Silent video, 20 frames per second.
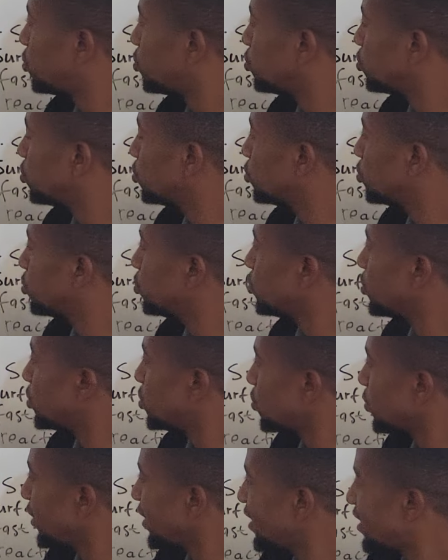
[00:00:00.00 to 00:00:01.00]
to
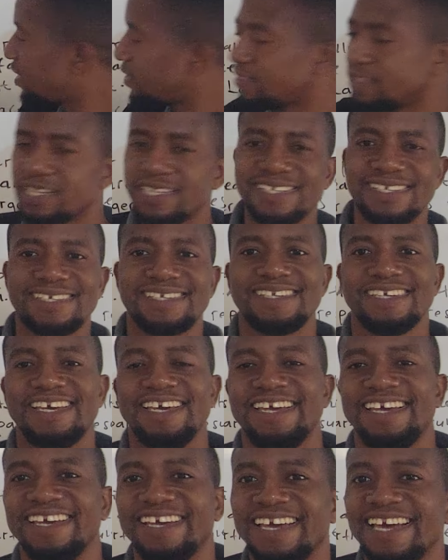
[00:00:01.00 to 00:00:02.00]
lick this
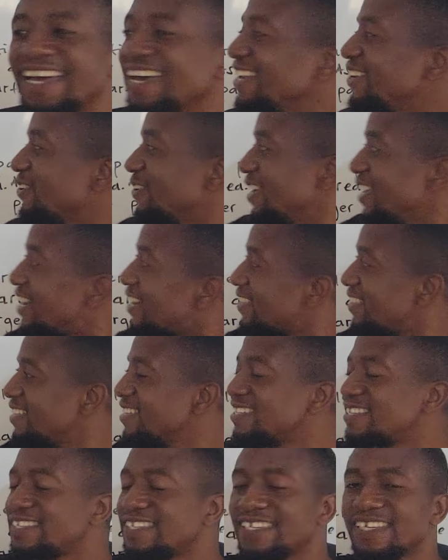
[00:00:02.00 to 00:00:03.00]
to lick
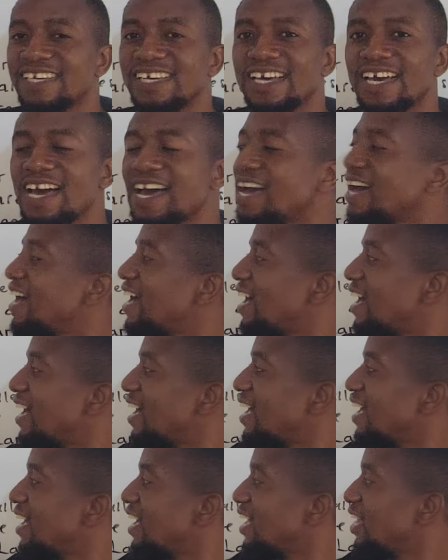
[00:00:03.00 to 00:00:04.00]
this
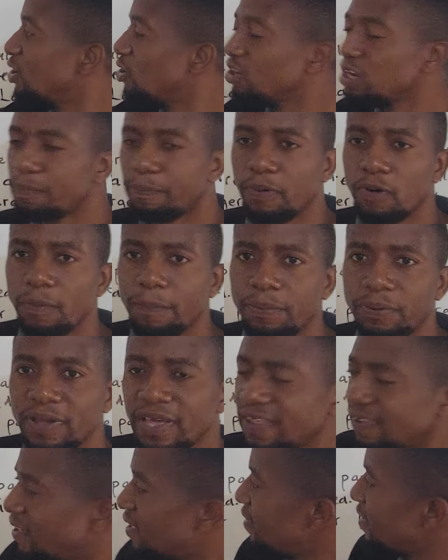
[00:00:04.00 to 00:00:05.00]
lollipop,
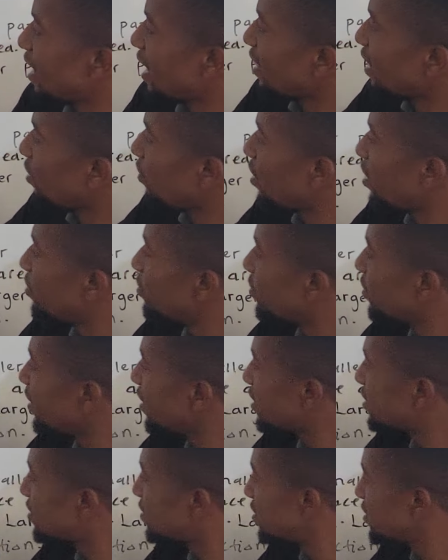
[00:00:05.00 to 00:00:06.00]
then the other one
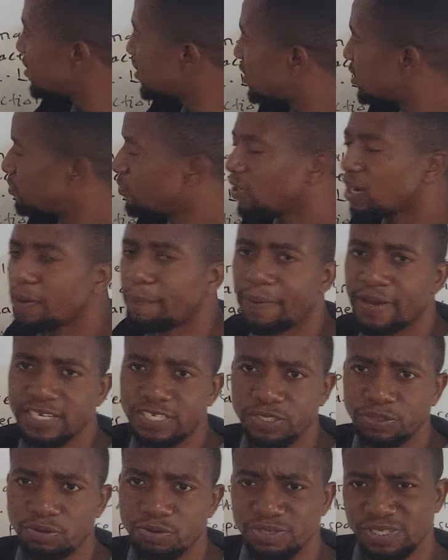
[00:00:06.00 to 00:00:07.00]
licks these smaller
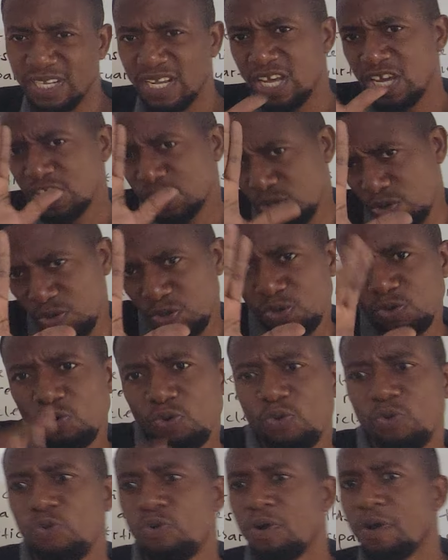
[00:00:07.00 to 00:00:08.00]
particles. So
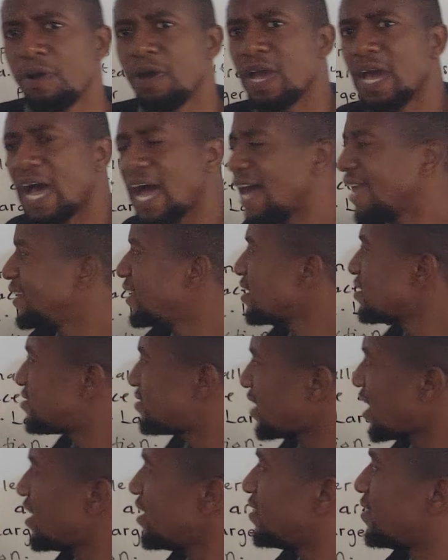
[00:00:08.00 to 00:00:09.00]
you
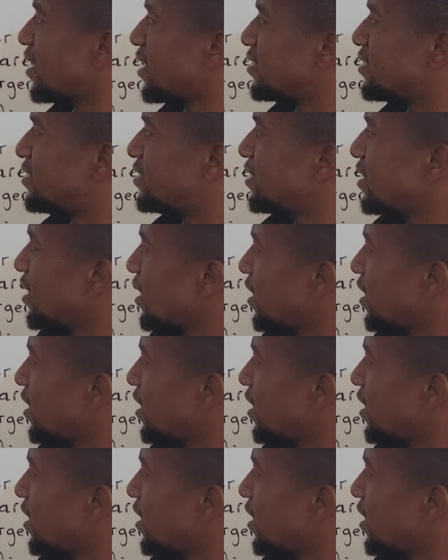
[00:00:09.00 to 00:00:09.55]
understand that